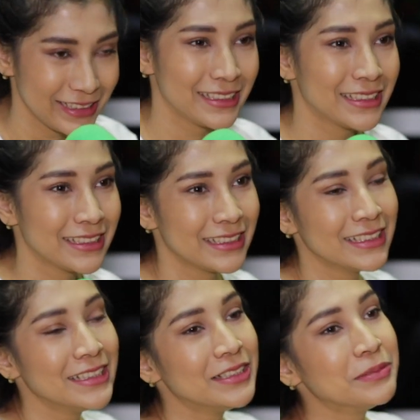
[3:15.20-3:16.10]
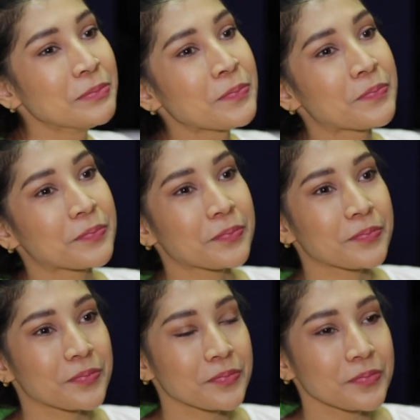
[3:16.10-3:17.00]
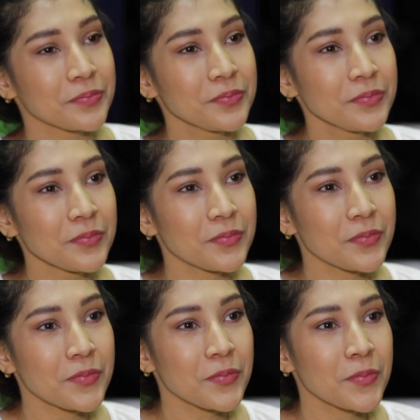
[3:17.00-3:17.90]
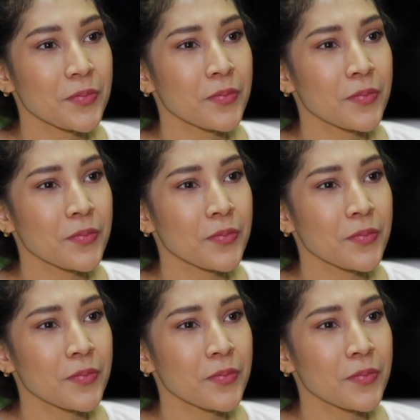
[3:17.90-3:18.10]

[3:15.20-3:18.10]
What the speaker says: Nobody speaks.